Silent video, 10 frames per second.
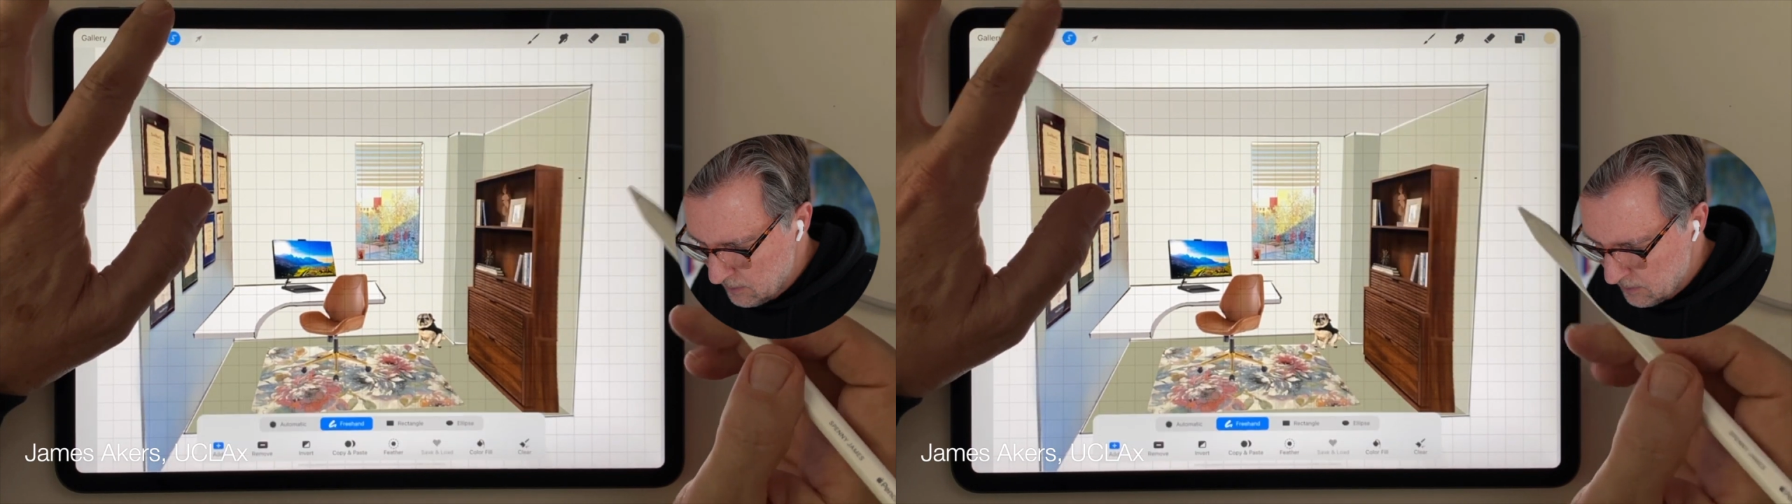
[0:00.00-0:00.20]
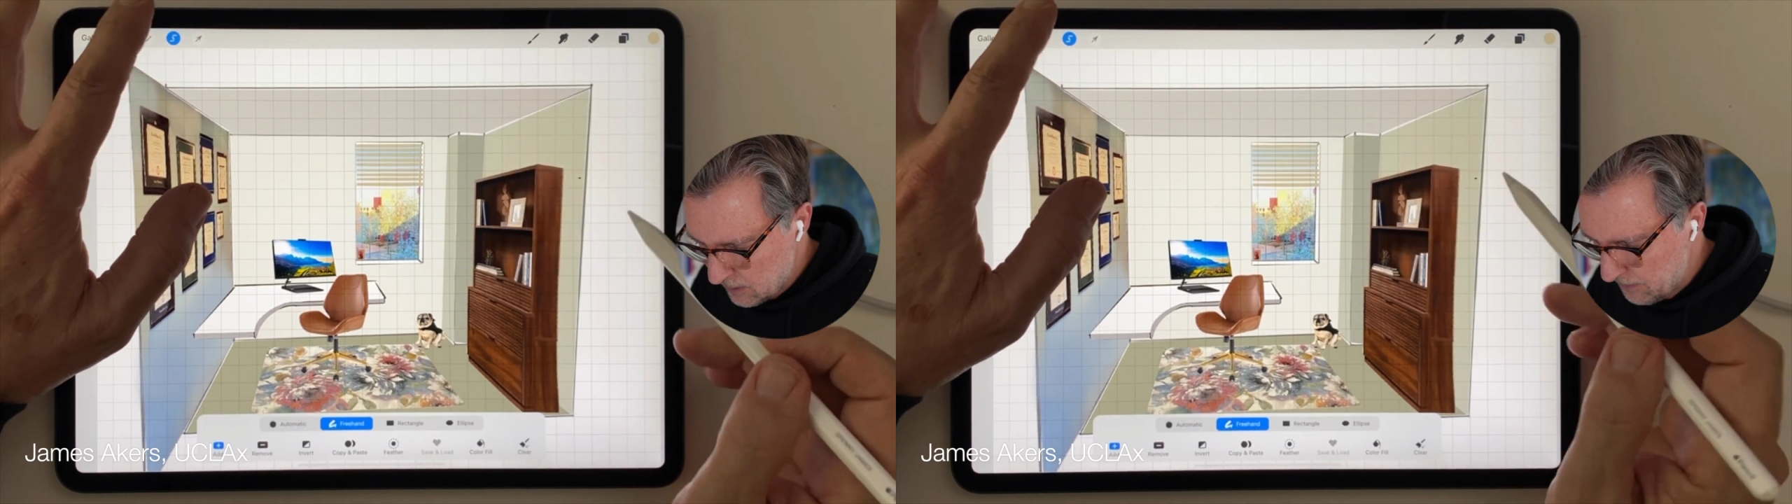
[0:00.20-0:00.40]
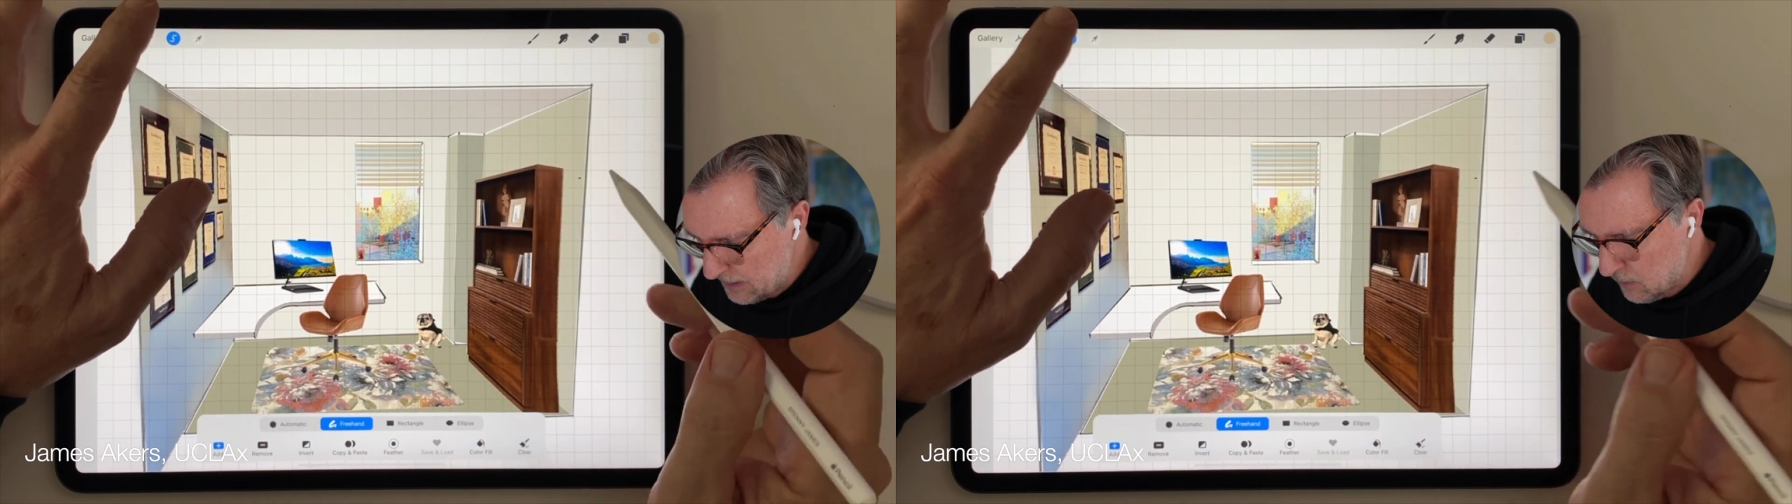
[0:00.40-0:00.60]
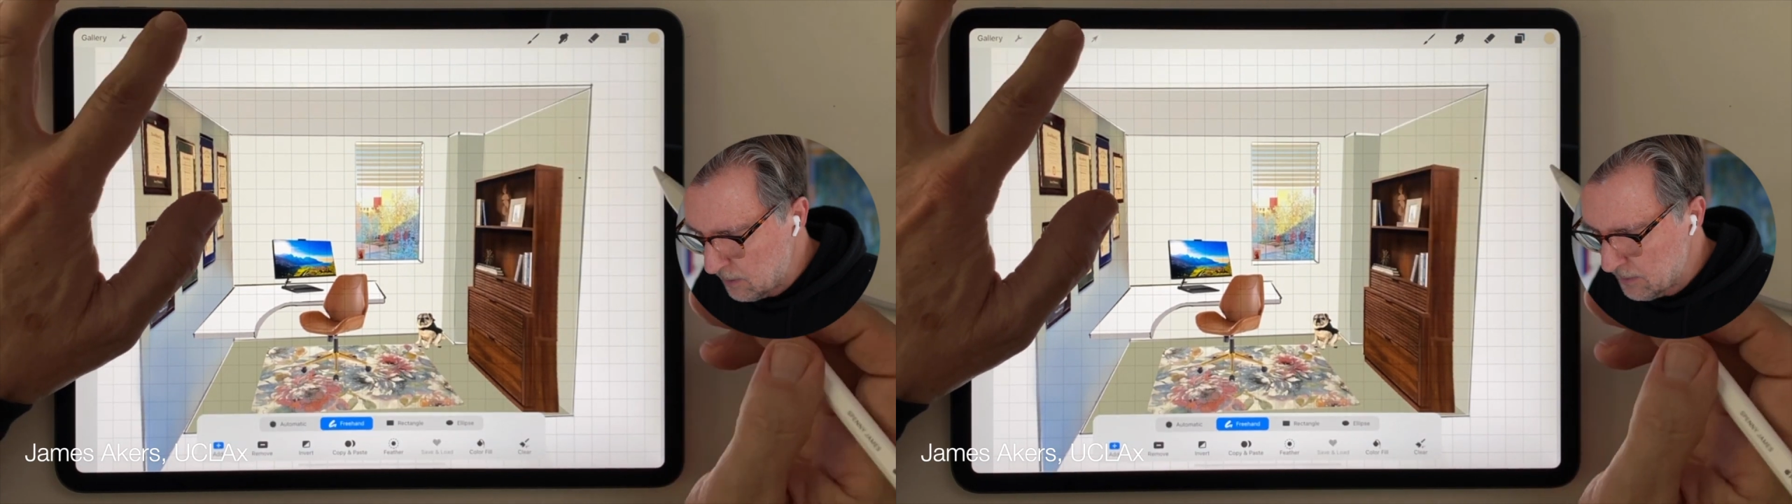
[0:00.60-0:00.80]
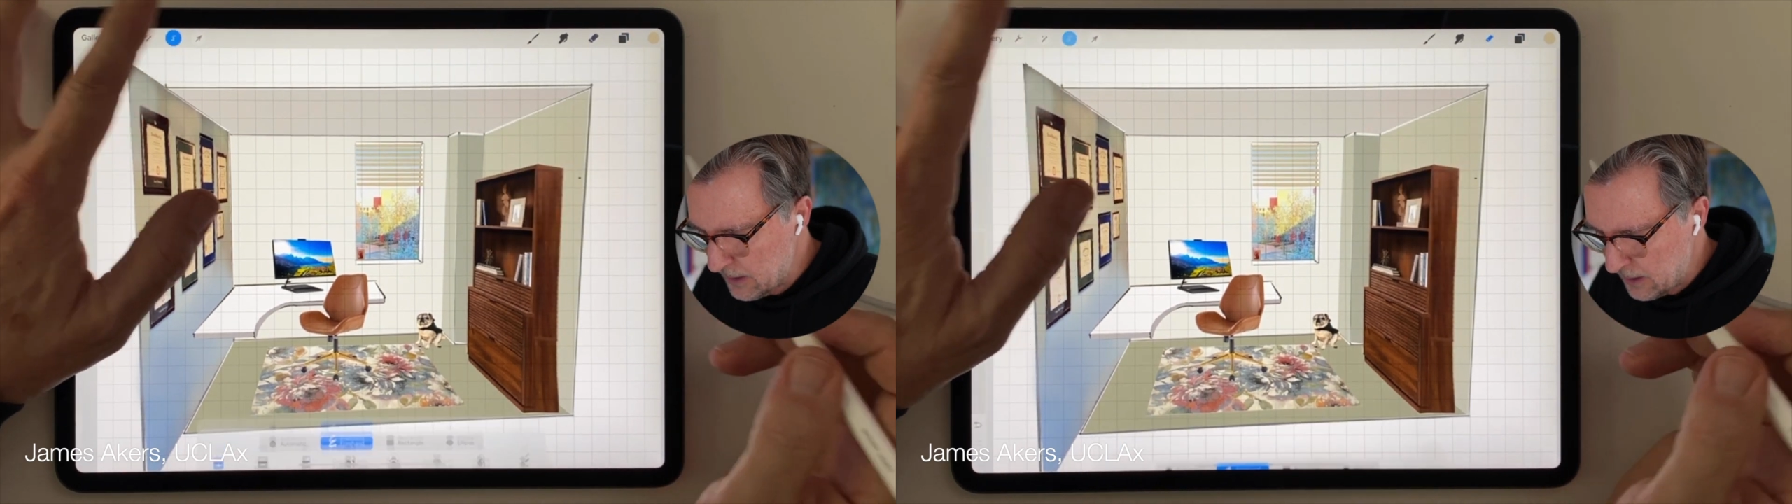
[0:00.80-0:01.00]
I mean,
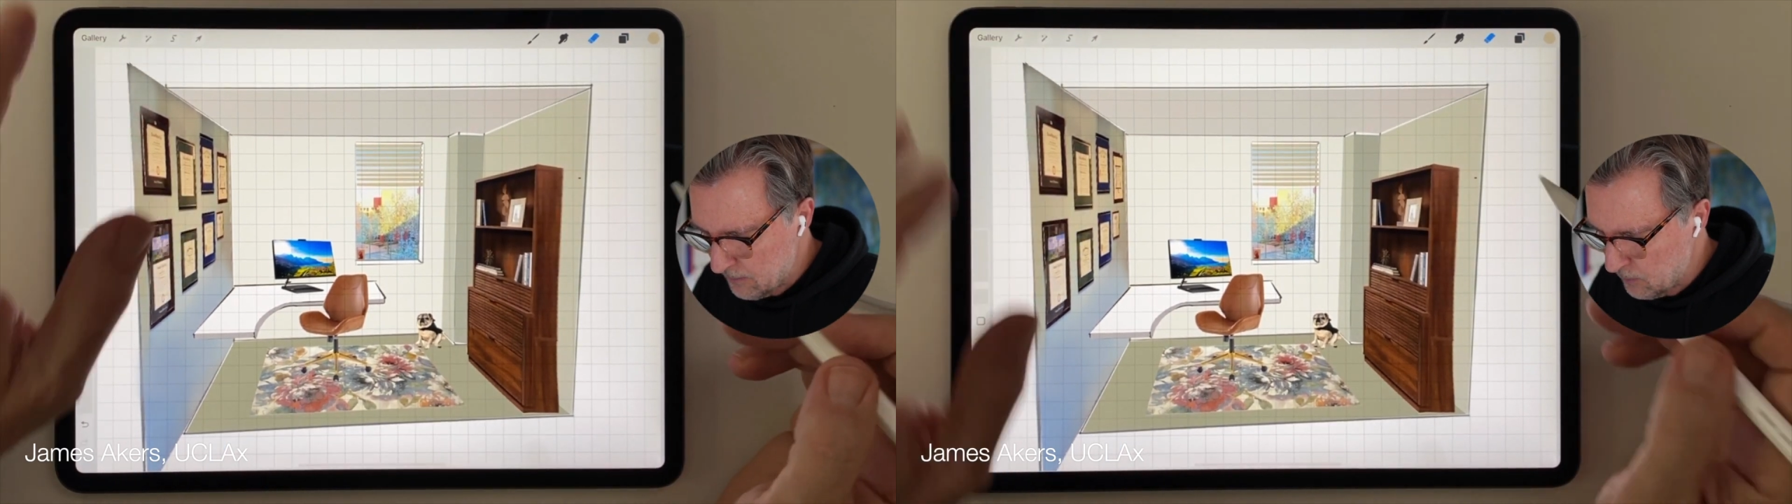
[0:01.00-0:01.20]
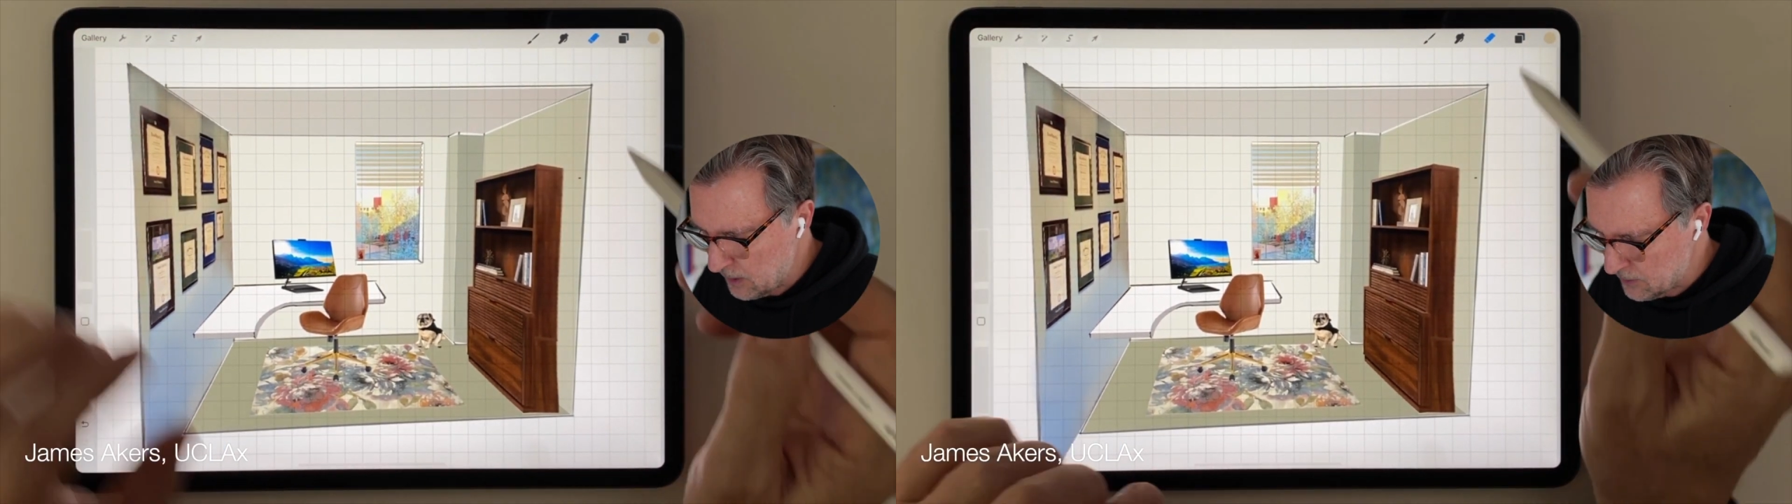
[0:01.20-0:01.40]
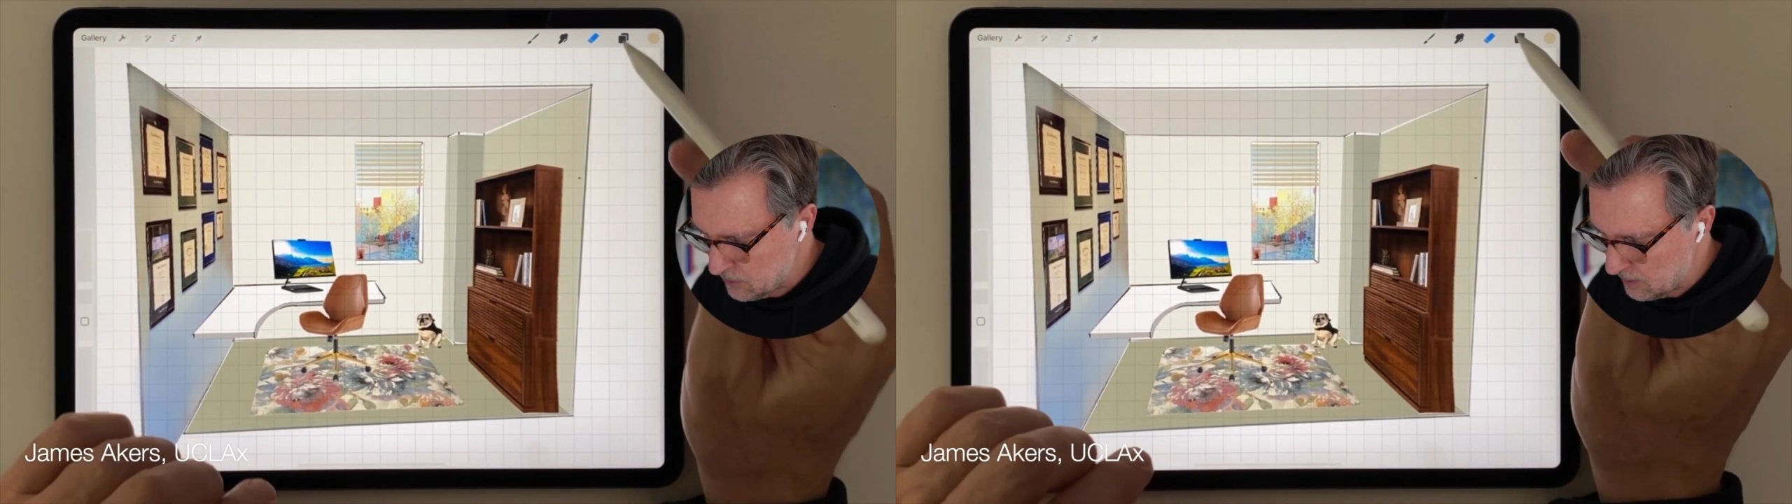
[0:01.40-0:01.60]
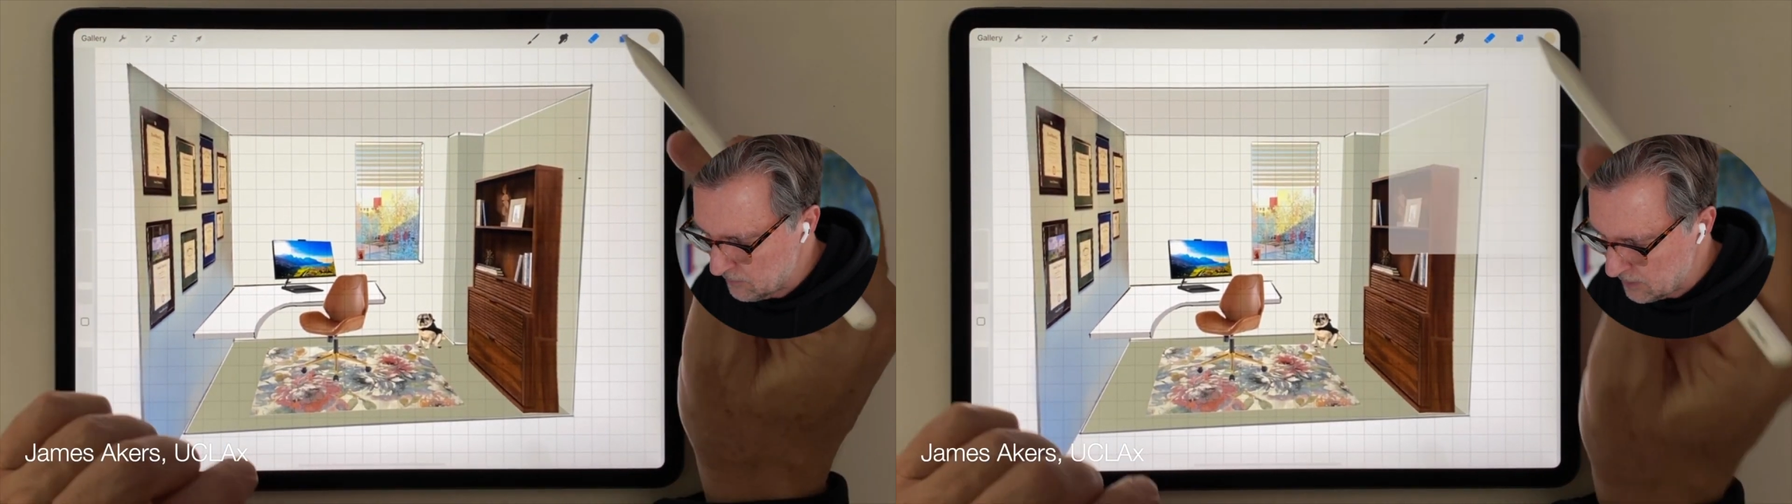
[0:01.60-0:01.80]
normally what I should have